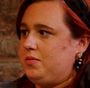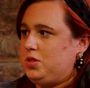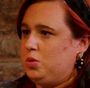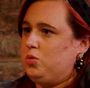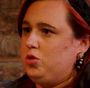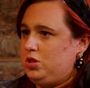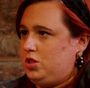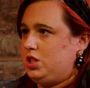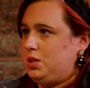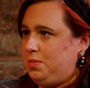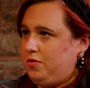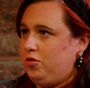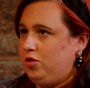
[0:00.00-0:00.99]
towards just
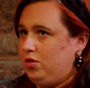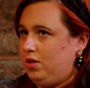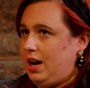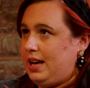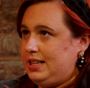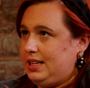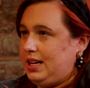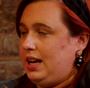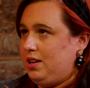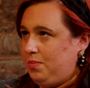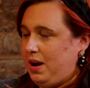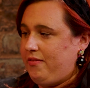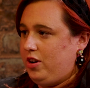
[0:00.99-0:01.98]
before I did end
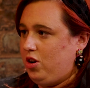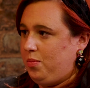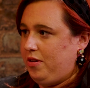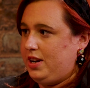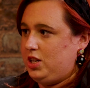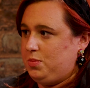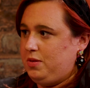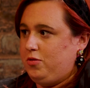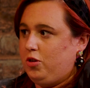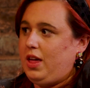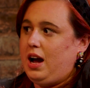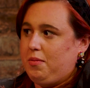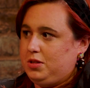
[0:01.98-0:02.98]
up having an operation, before
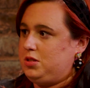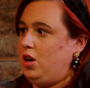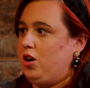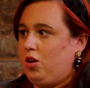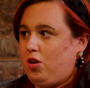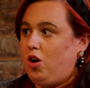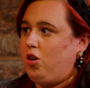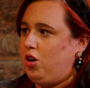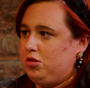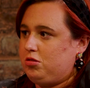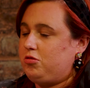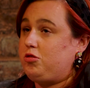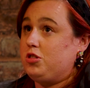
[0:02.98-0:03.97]
that I was on
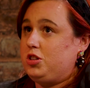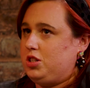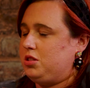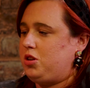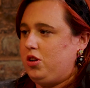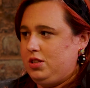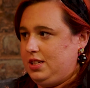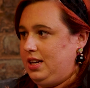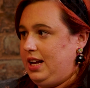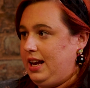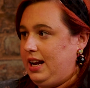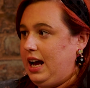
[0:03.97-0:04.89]
crutches constantly. Like,